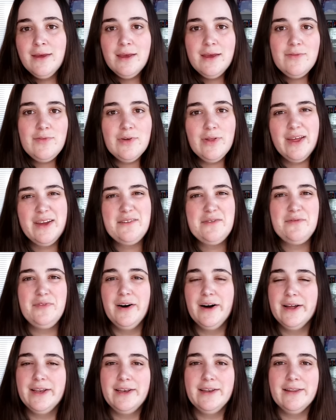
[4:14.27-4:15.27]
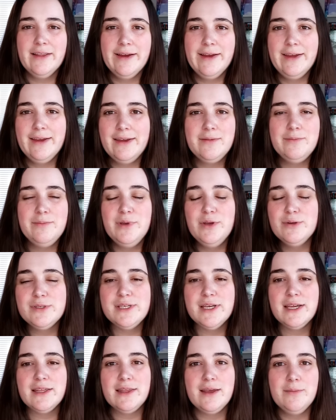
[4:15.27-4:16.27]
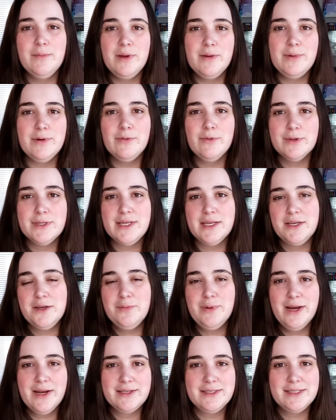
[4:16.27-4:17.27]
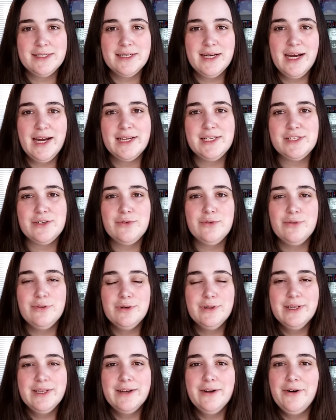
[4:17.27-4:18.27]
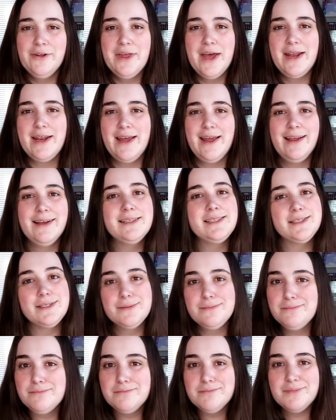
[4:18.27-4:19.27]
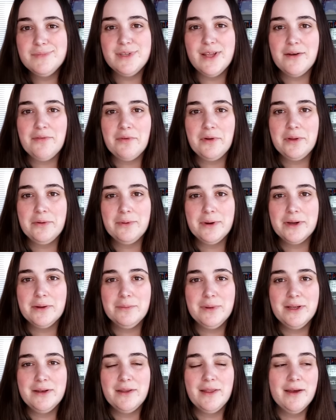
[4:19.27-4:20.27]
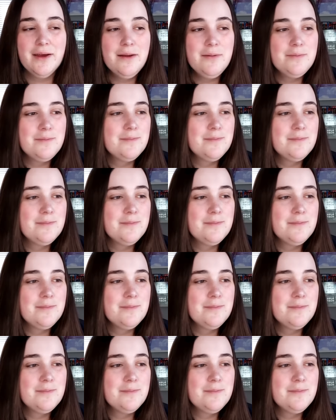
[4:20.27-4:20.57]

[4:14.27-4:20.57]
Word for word: if you like fun, like music that maybe will take you back to high school and all that angst, definitely recommend that.